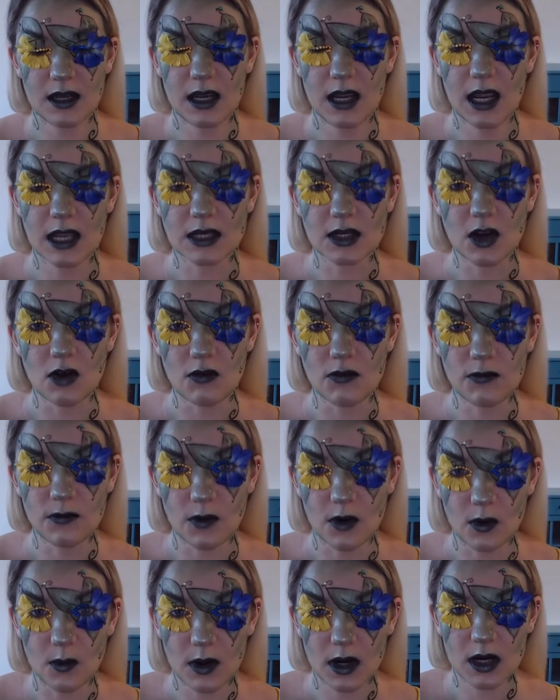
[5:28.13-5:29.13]
and go
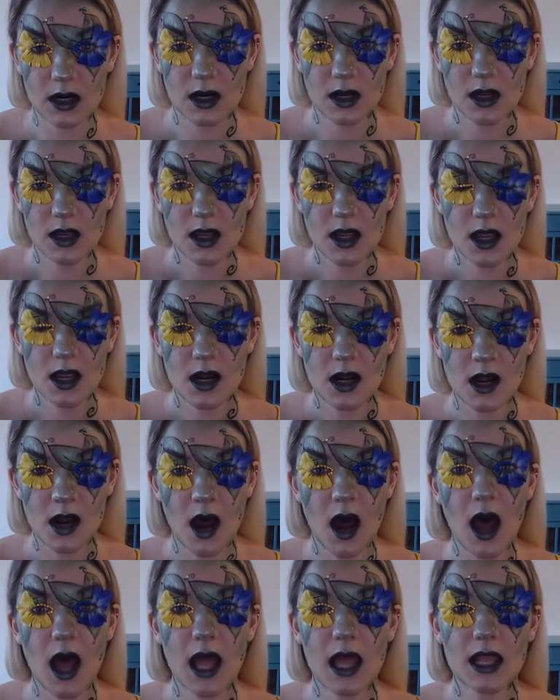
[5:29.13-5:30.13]
forward,
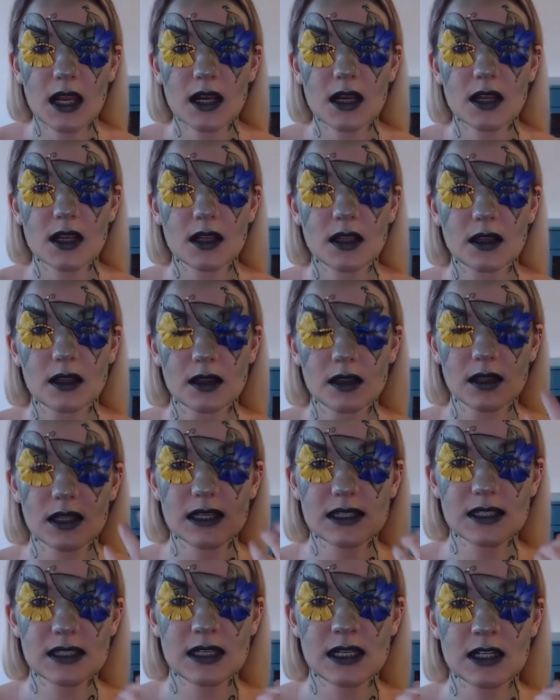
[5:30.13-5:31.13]
not
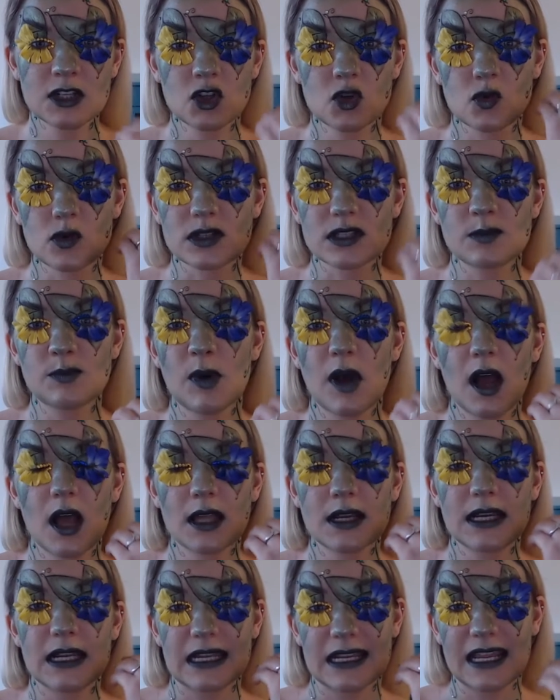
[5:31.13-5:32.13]
listening to
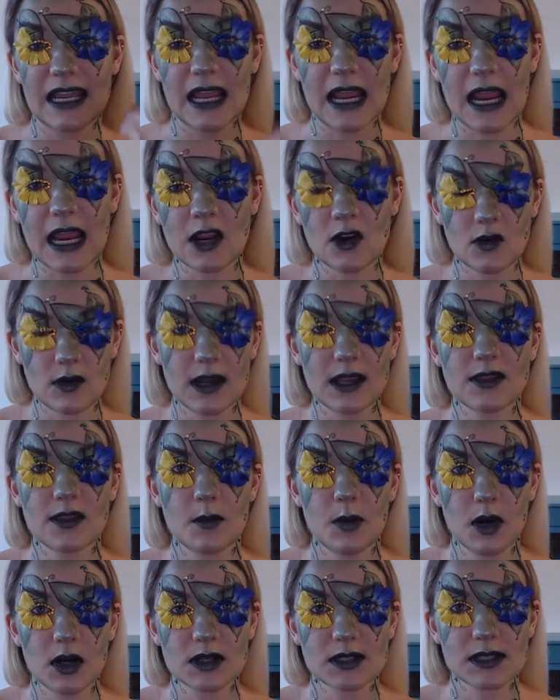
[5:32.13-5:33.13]
respond and get angry at
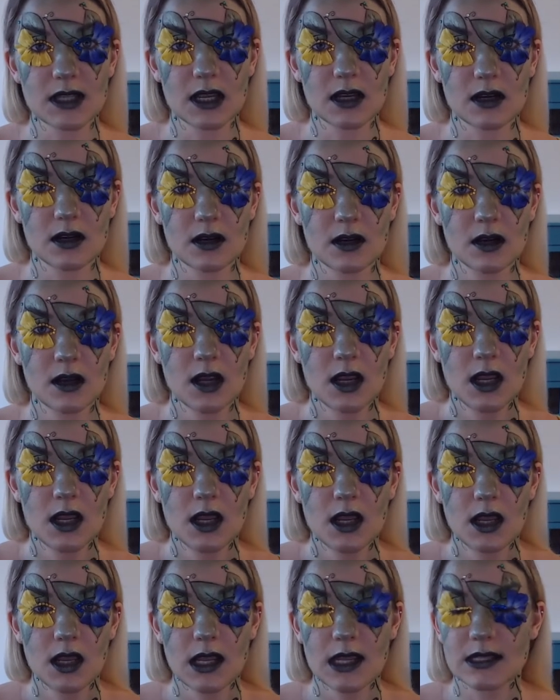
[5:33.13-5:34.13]
the person
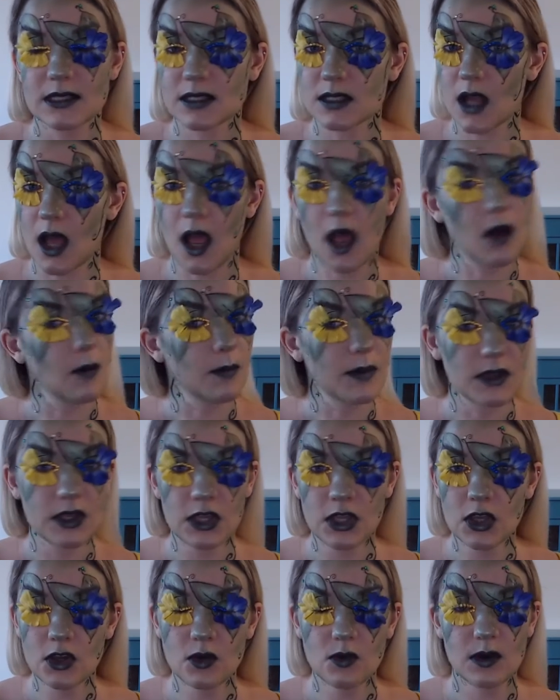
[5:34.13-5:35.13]
it's not helping
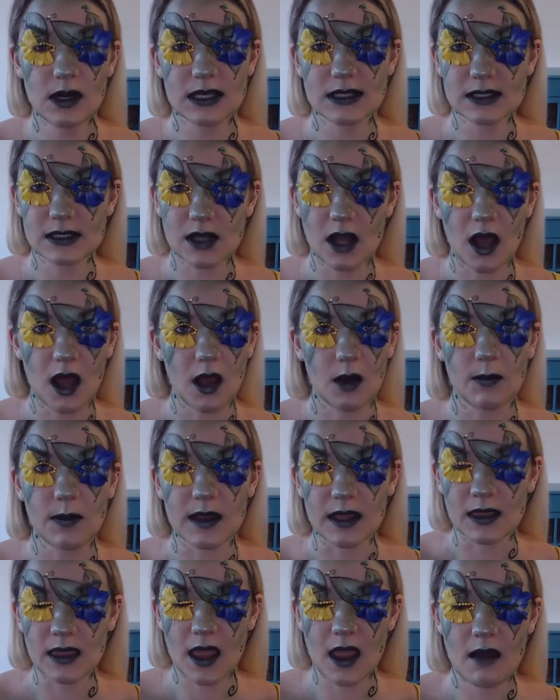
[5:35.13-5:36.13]
you, it's not
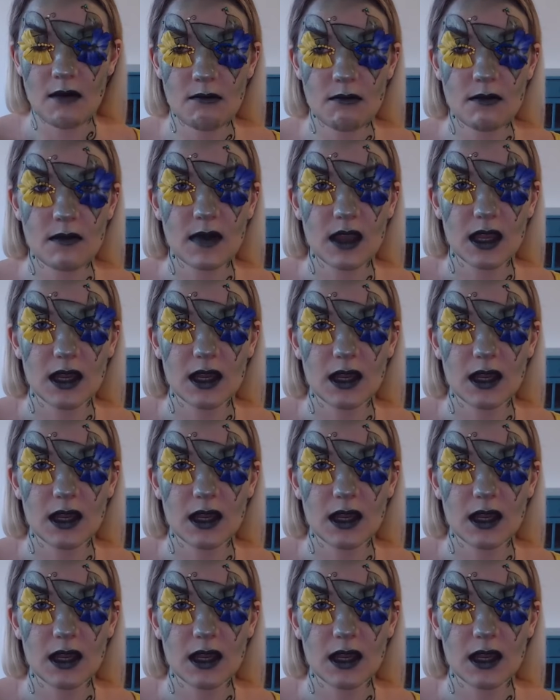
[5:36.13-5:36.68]
helping them.